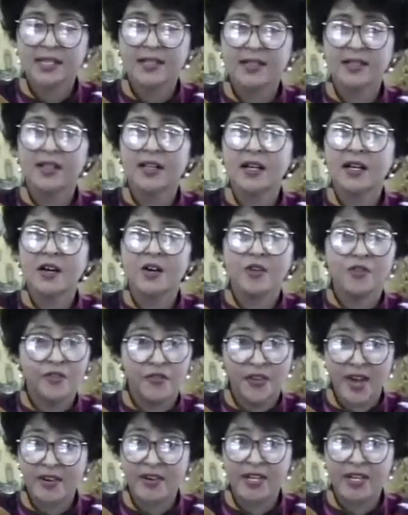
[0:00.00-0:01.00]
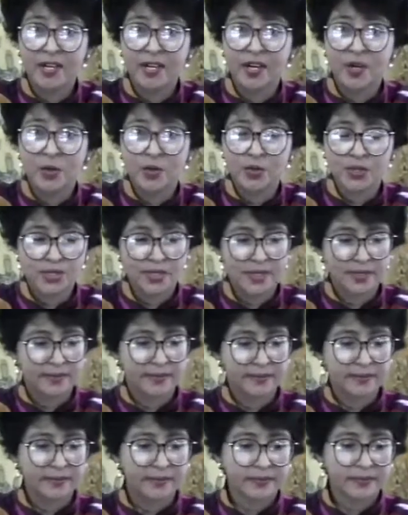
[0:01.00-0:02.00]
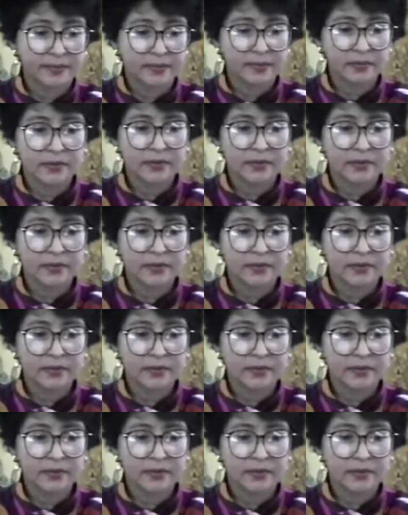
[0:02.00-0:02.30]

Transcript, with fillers: We are still very close.